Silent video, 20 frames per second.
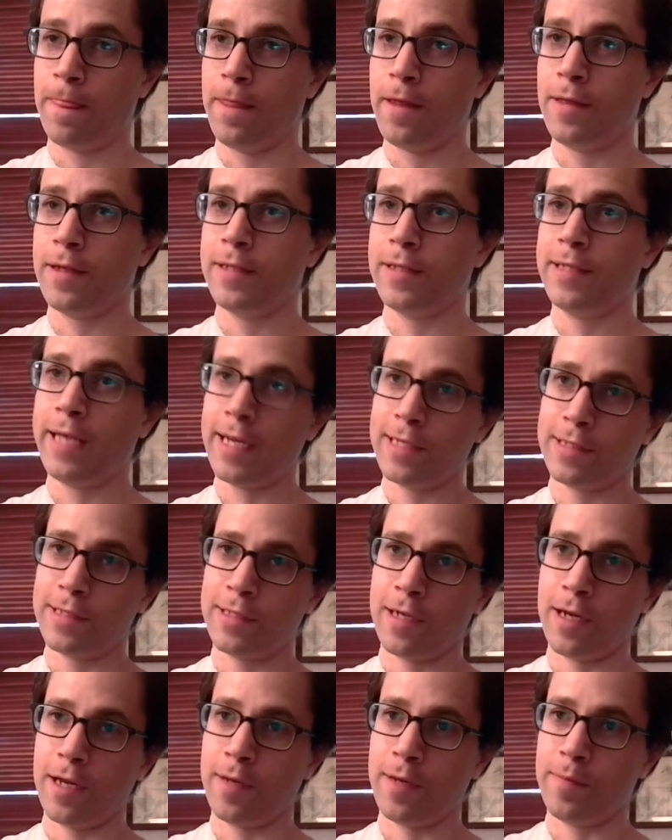the second
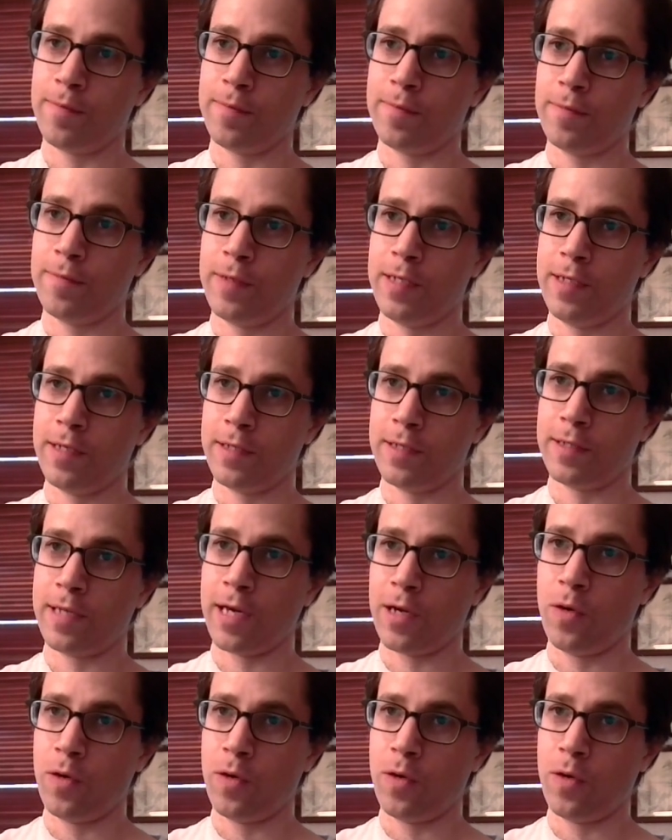time he does that